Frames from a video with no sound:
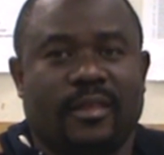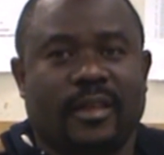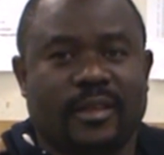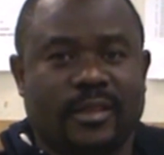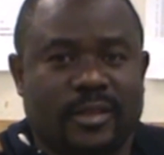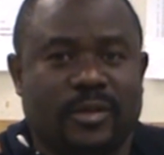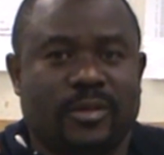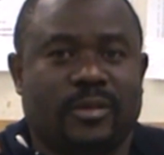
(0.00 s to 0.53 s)

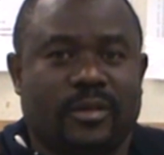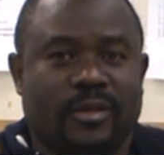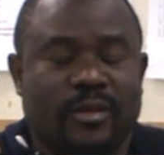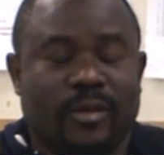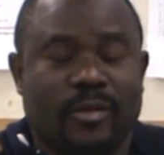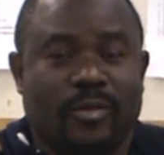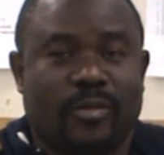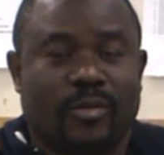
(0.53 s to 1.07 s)
That's
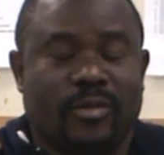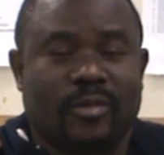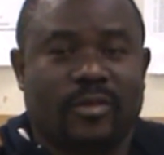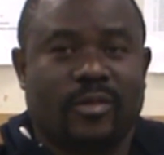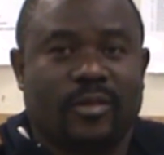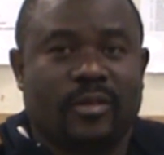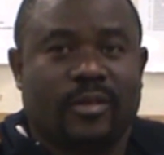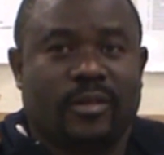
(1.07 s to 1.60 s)

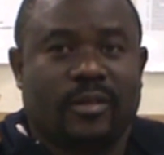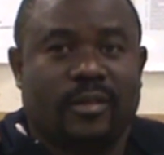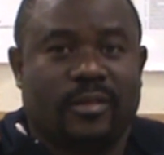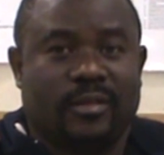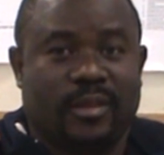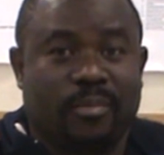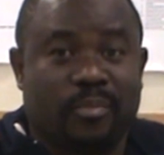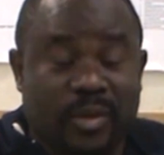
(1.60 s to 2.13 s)

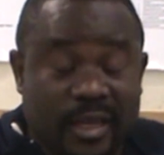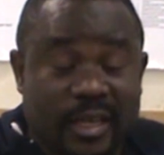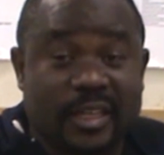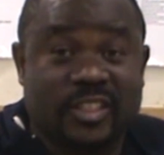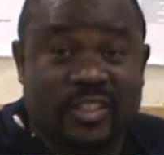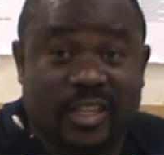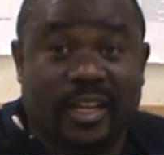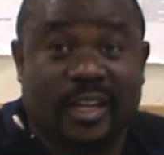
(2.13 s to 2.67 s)
the
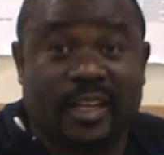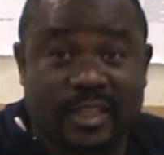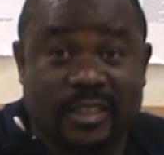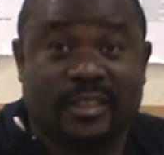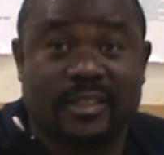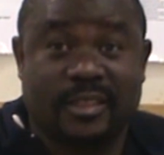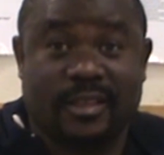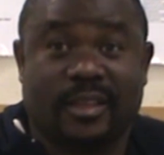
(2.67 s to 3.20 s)
biggest
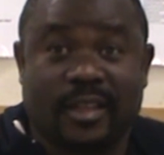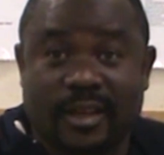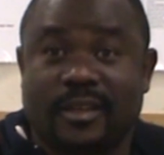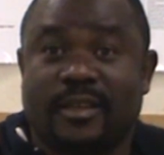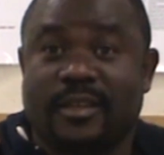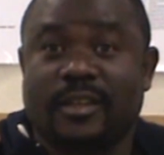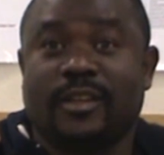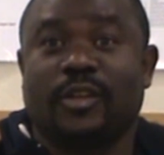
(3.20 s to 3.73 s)
challenge that
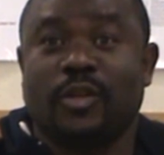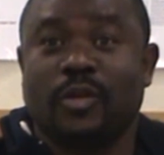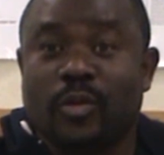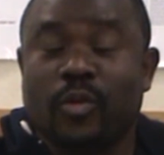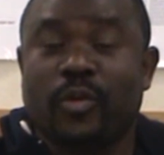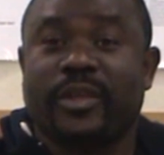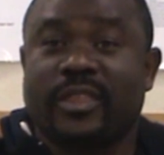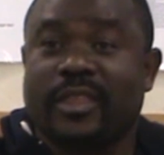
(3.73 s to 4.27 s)
you
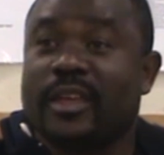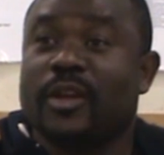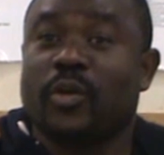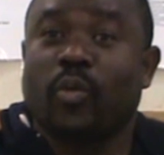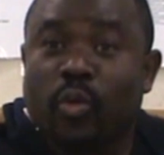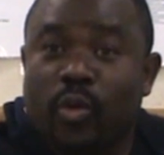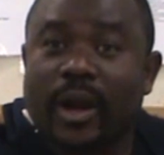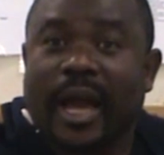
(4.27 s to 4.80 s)
will think,
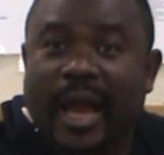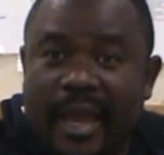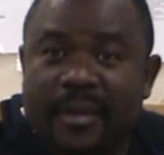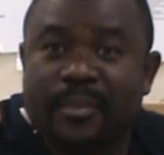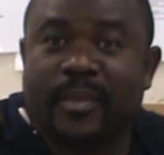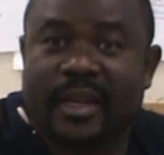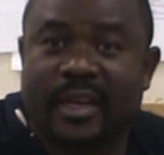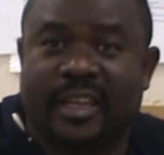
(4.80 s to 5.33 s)
will
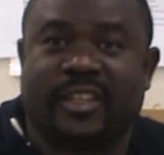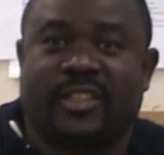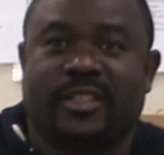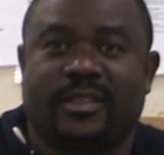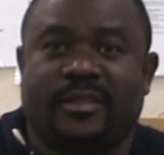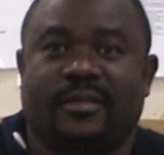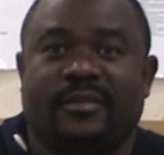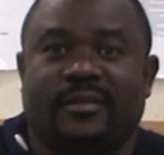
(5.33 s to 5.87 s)
I
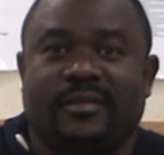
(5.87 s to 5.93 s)
manage?